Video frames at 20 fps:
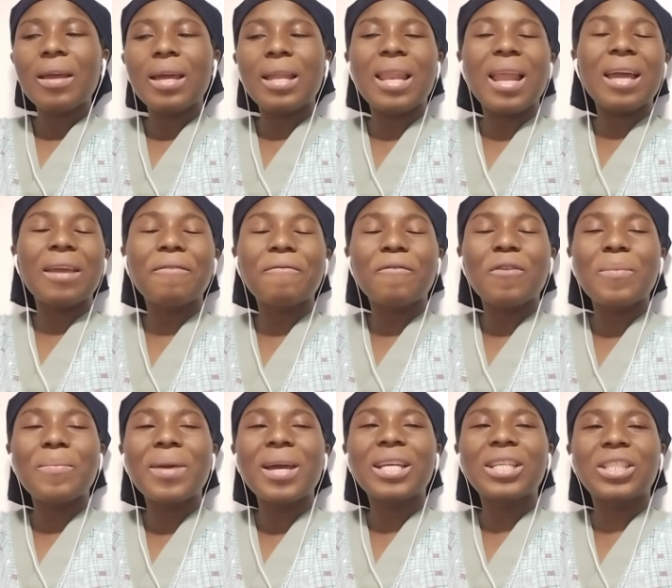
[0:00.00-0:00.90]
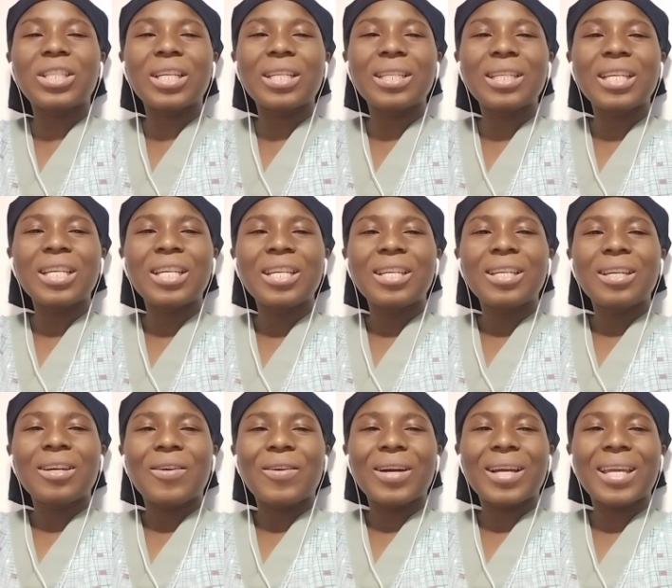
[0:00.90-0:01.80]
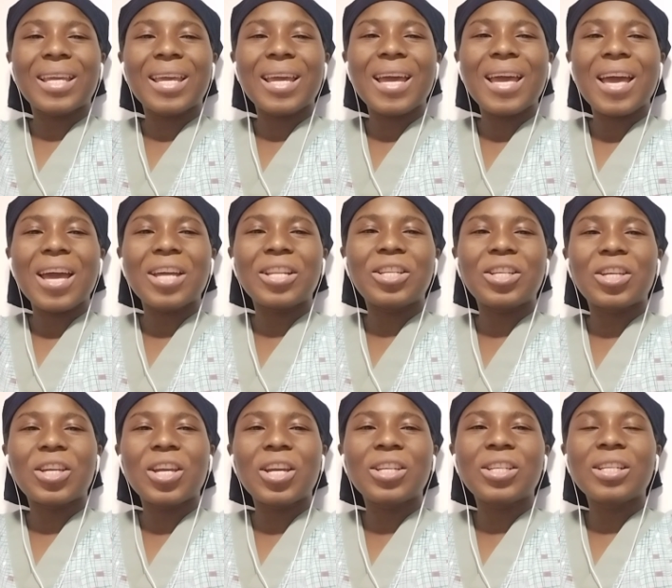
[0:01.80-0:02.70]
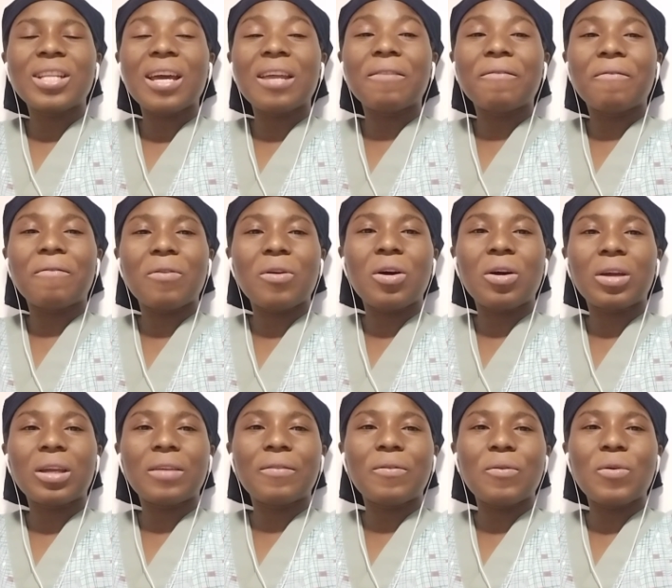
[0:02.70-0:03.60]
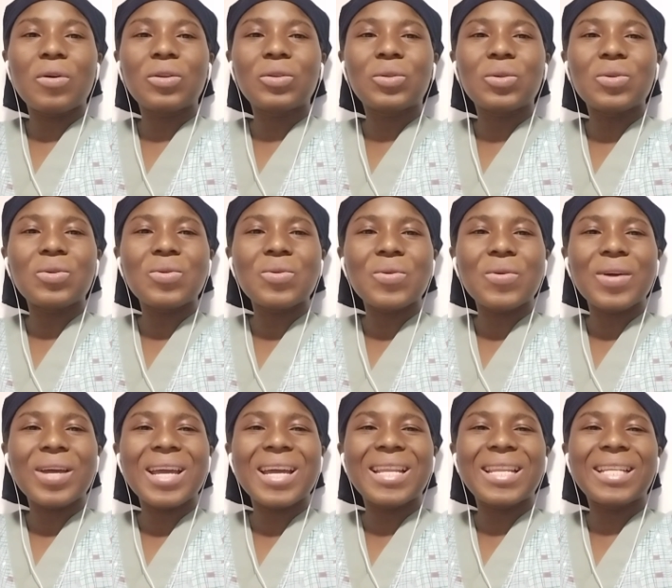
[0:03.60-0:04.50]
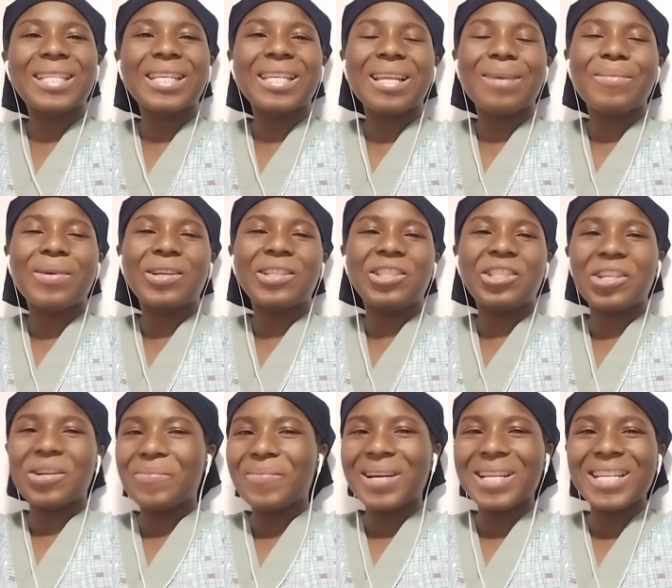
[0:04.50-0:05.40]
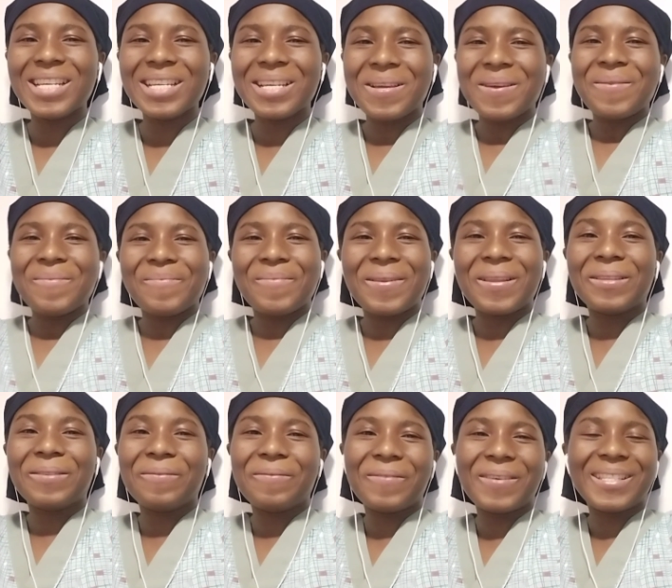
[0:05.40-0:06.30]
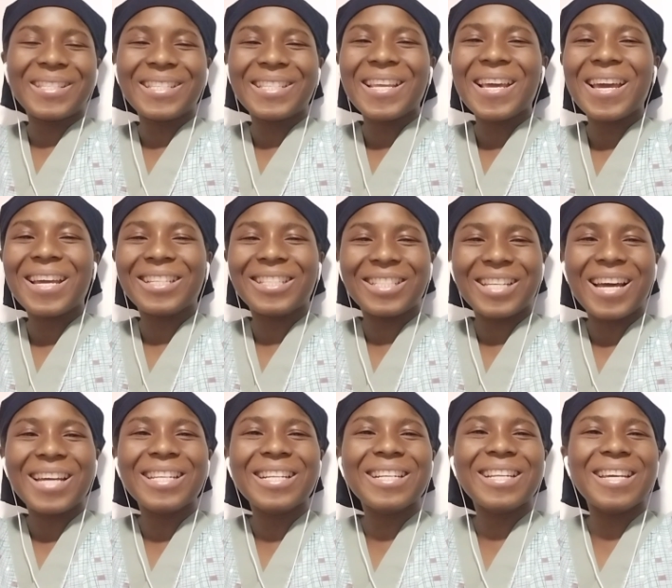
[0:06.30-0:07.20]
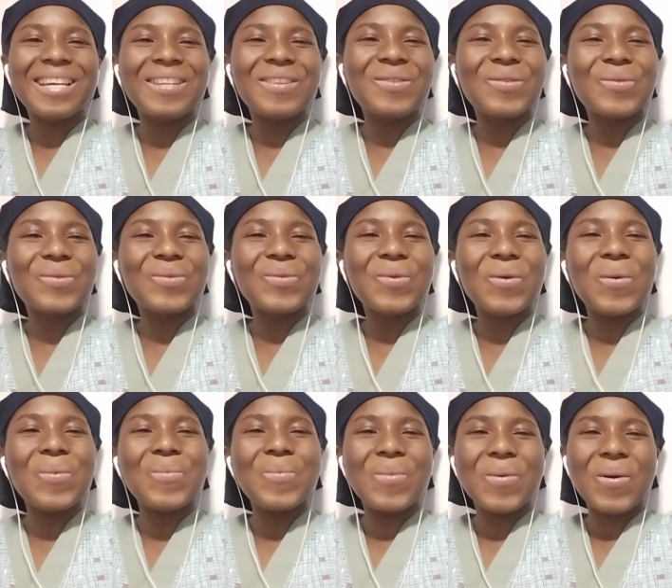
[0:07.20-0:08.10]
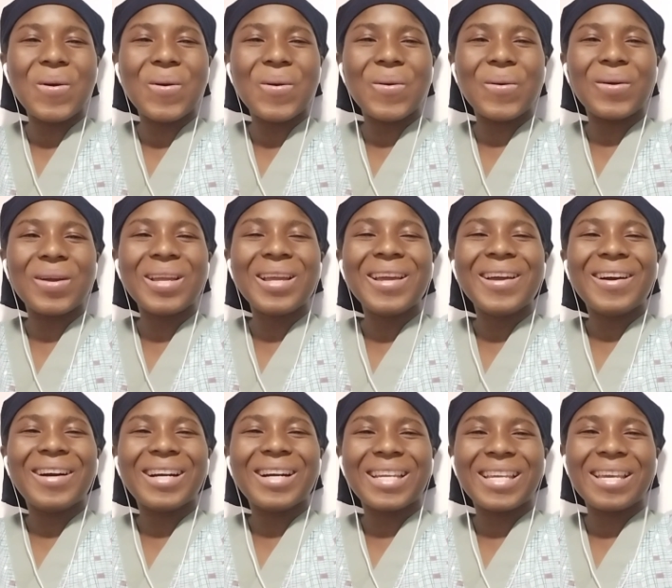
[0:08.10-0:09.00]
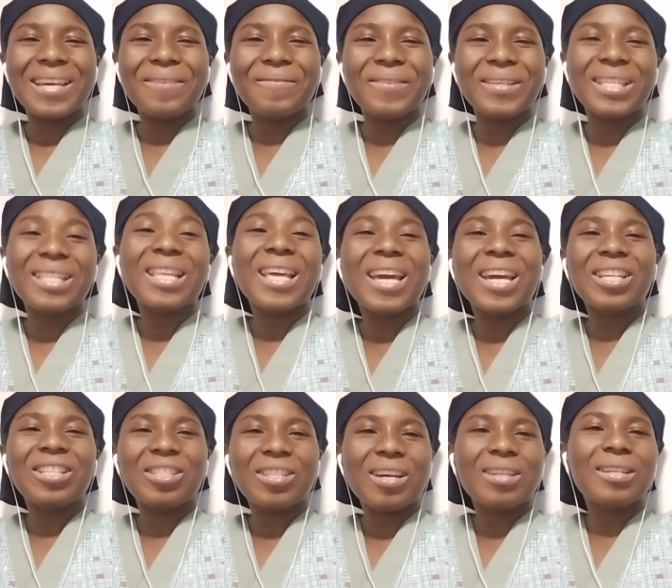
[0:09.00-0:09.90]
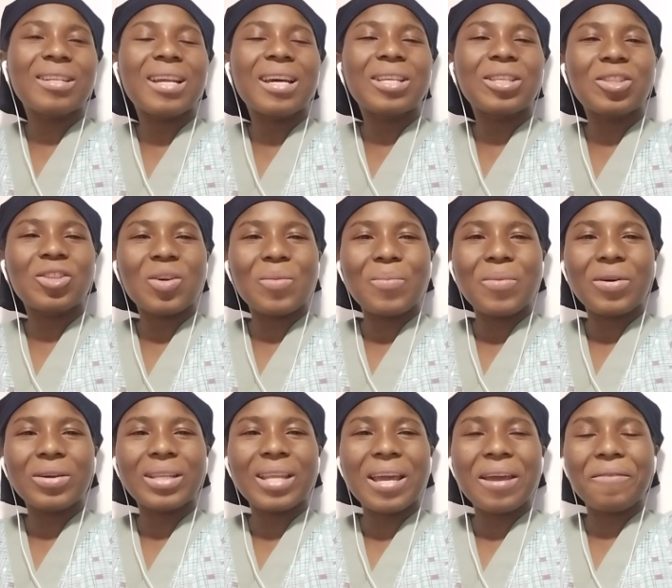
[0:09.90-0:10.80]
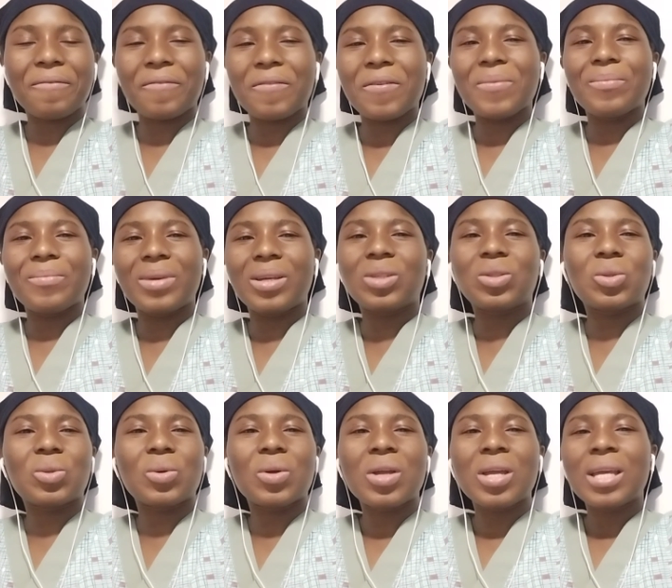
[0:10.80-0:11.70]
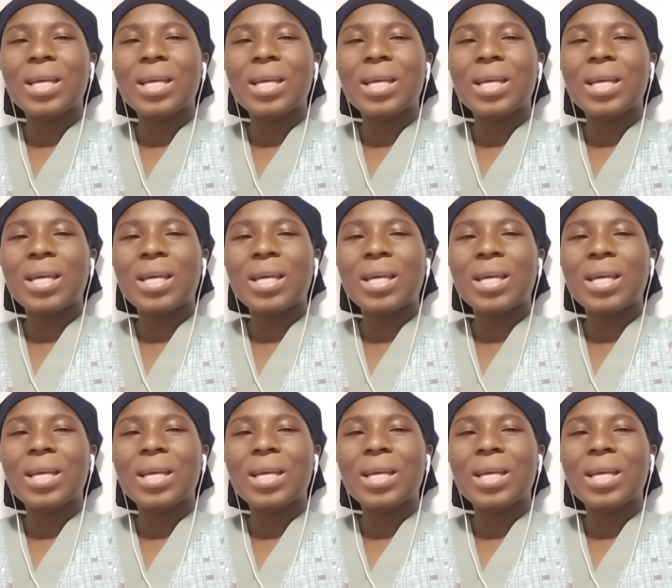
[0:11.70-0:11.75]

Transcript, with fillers: like information okay education and vlog if you want to know anything about germany please visit her channel and you know more okay visit her channel and support her for me too